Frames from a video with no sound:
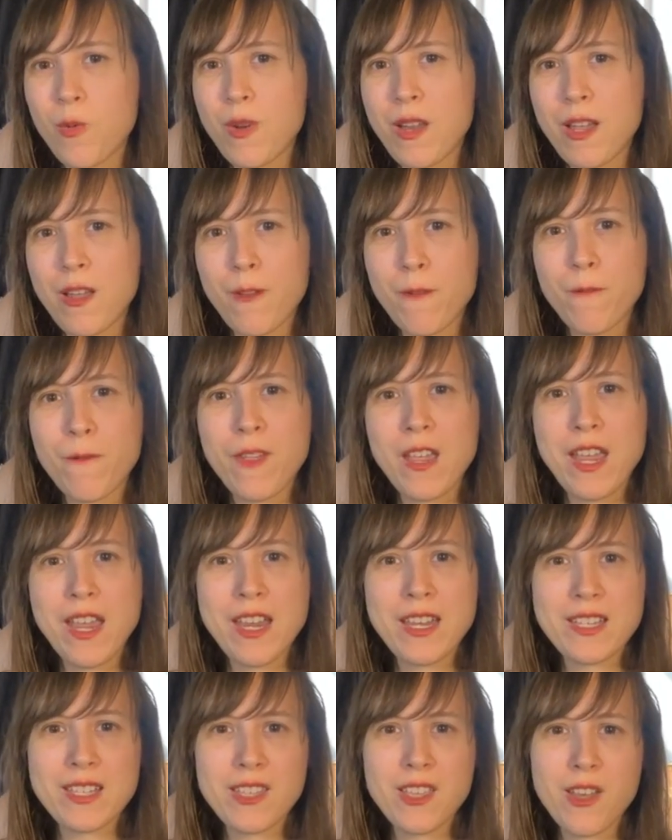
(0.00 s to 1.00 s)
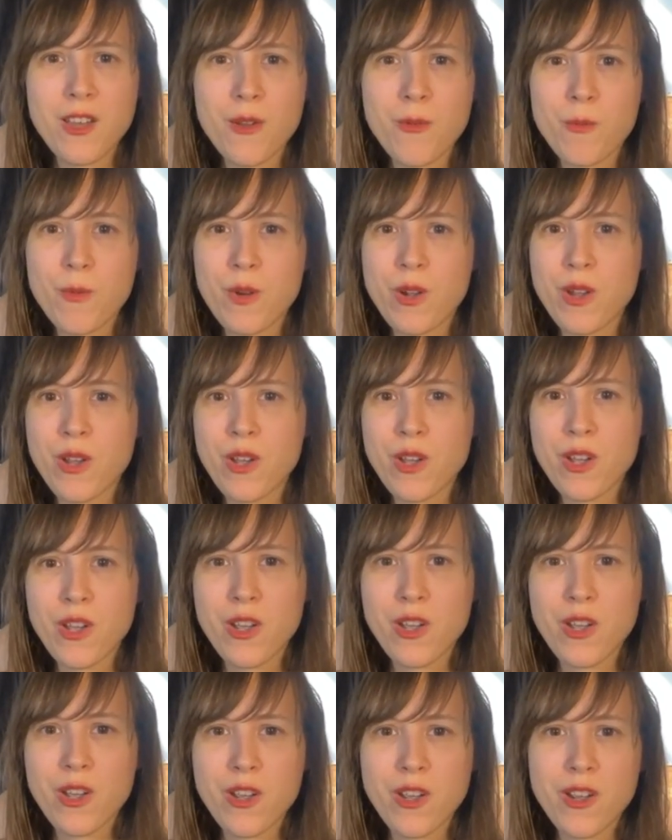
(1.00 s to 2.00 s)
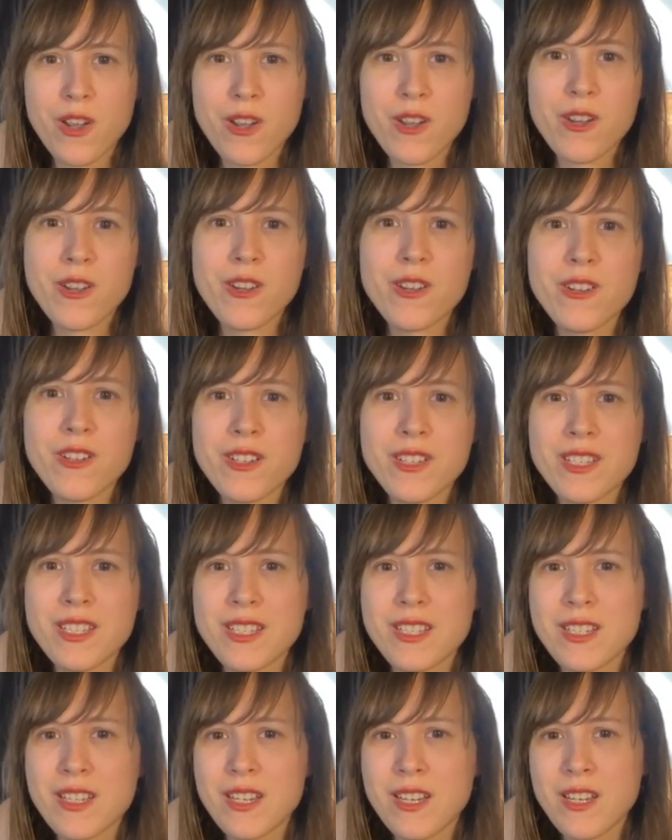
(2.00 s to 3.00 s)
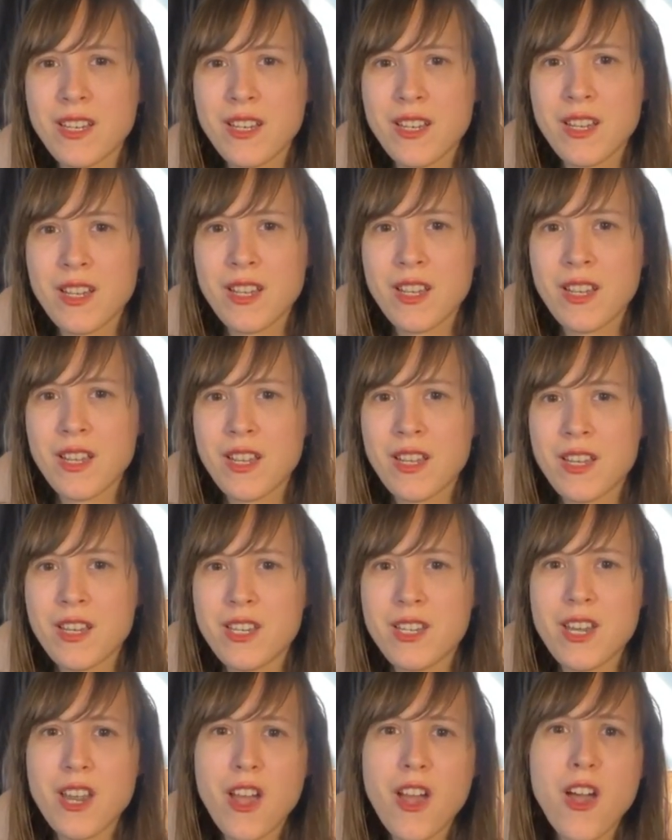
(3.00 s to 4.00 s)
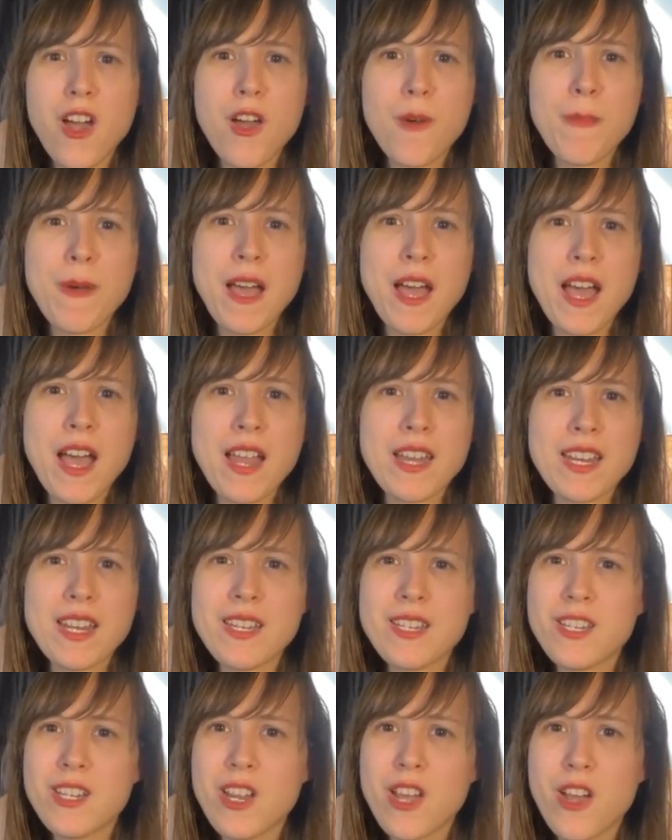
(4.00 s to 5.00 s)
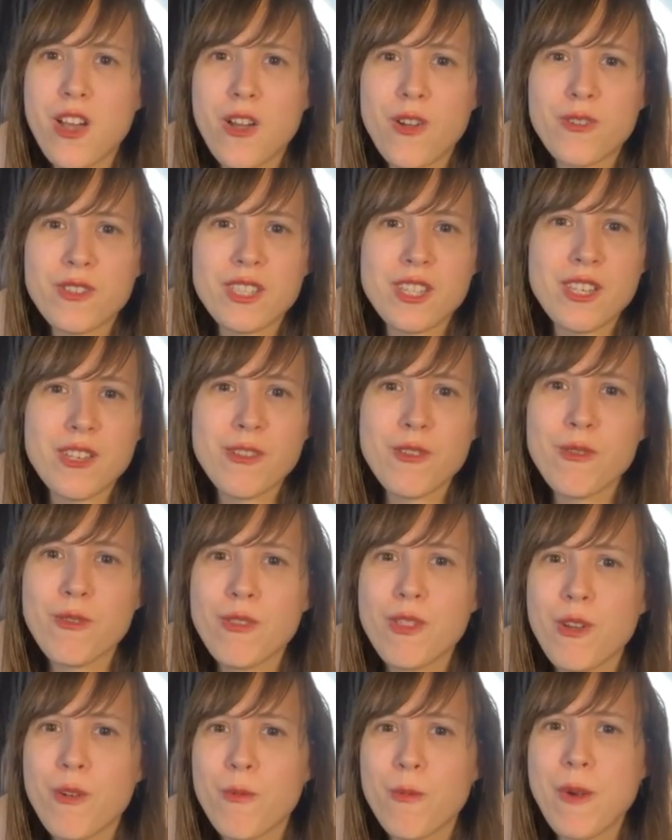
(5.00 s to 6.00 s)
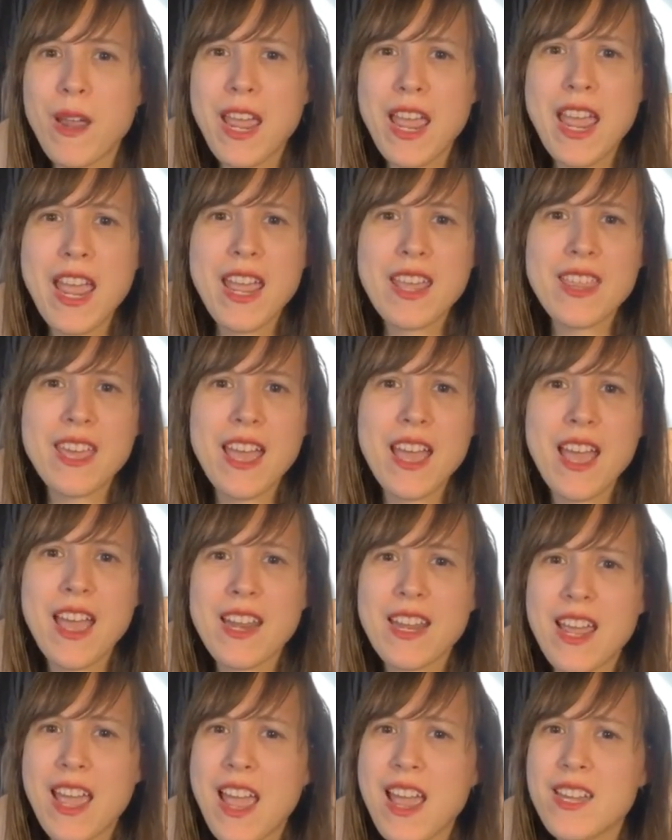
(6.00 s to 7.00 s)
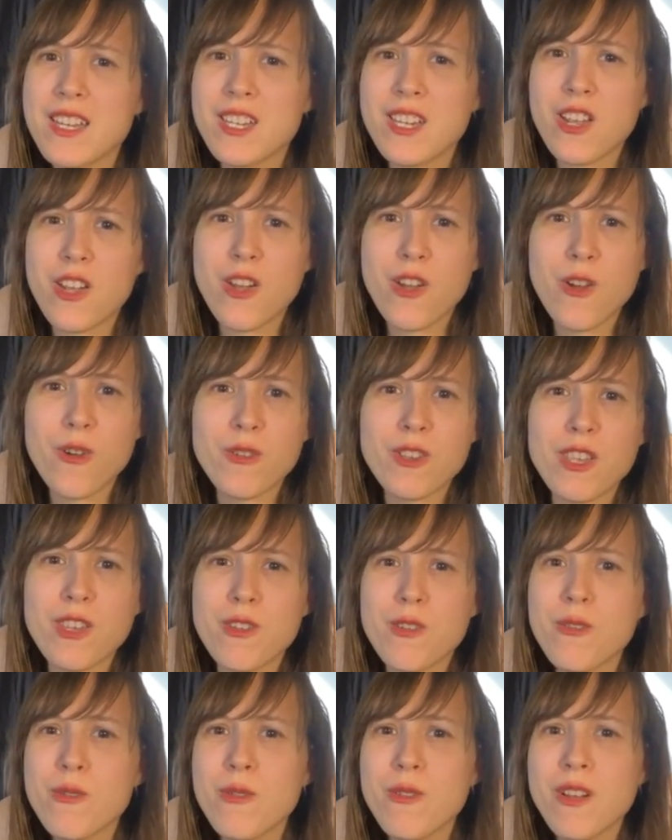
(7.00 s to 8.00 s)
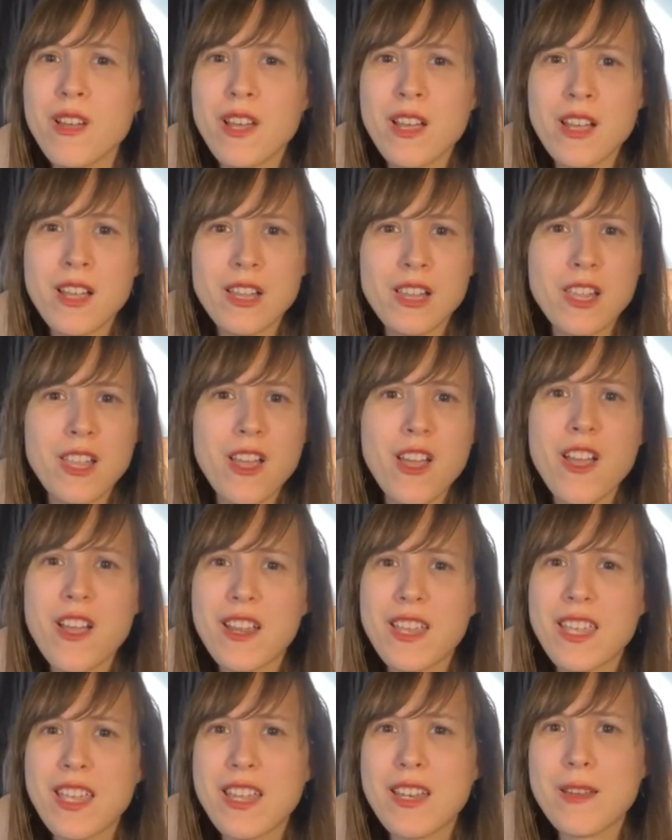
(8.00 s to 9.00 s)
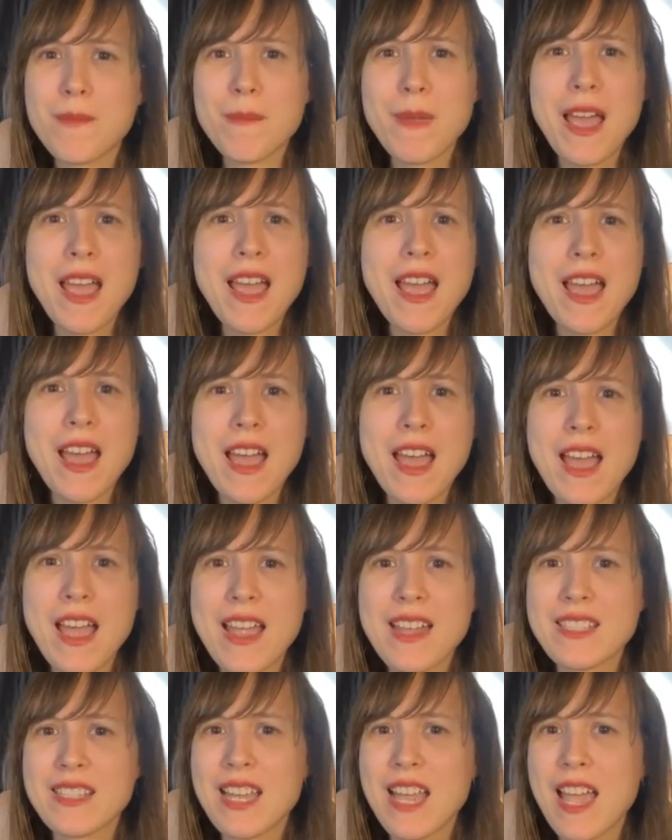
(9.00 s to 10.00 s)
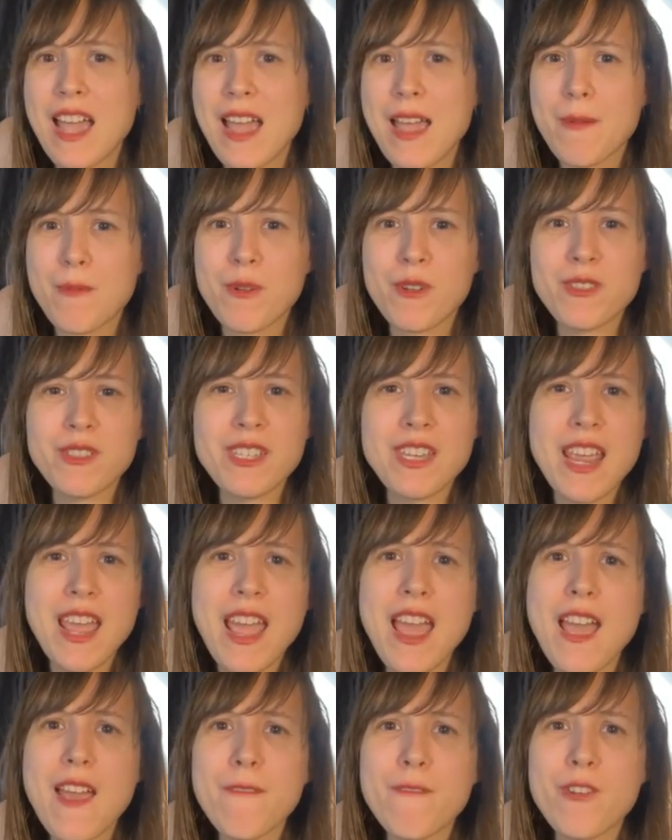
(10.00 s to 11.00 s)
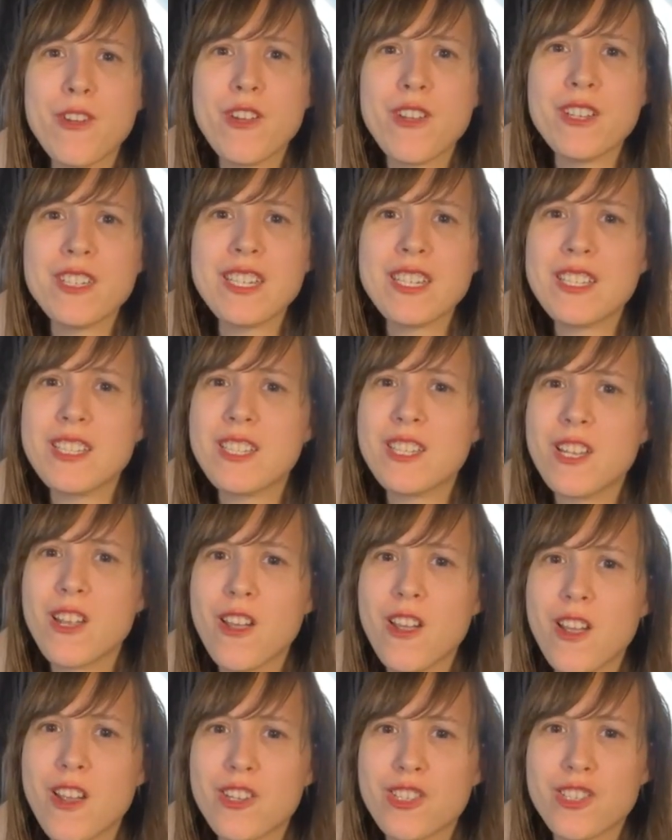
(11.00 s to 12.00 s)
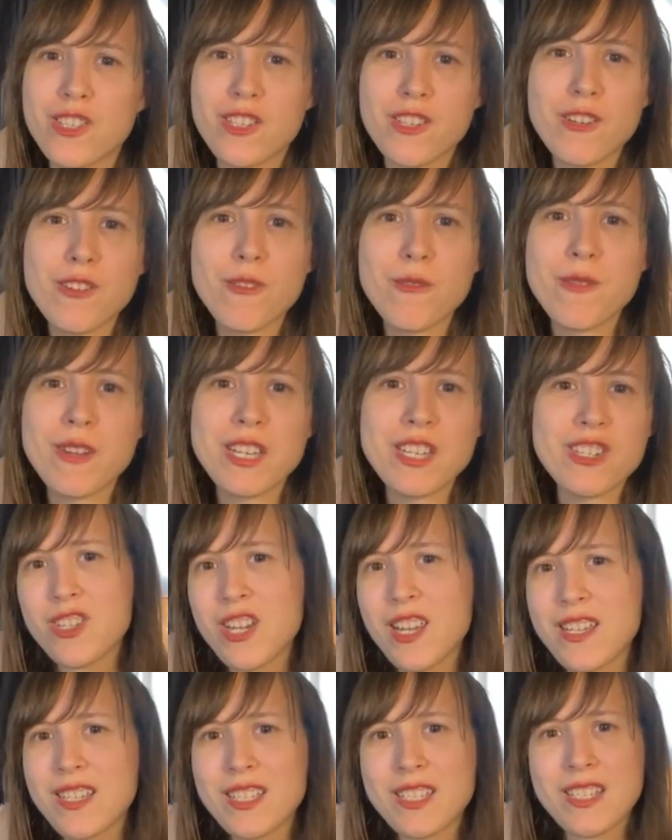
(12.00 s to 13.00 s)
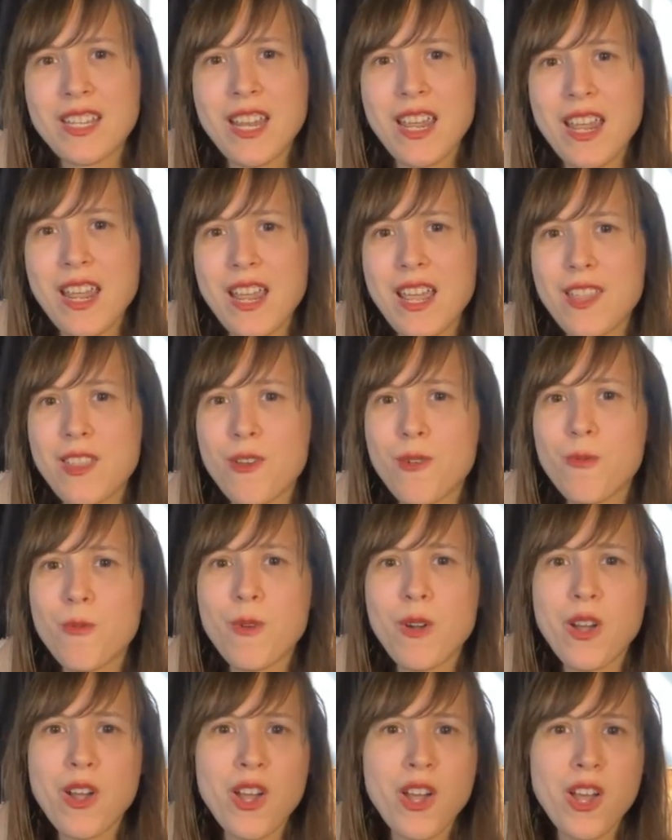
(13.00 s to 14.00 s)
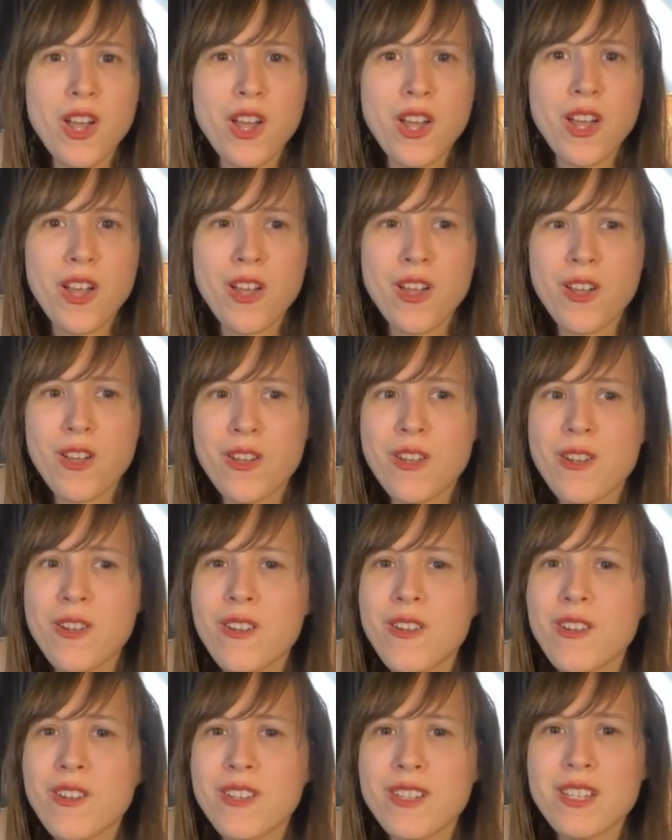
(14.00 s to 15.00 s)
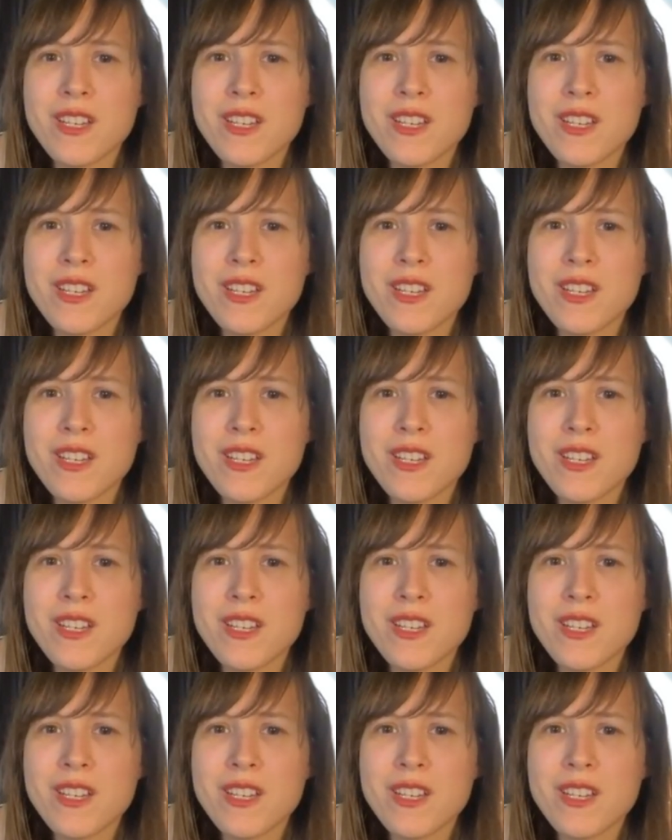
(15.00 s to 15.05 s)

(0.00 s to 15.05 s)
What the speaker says: we'll face the worst. Nobody knows you the way that I know you. Look in my eyes, I will never desert you. And just say the word,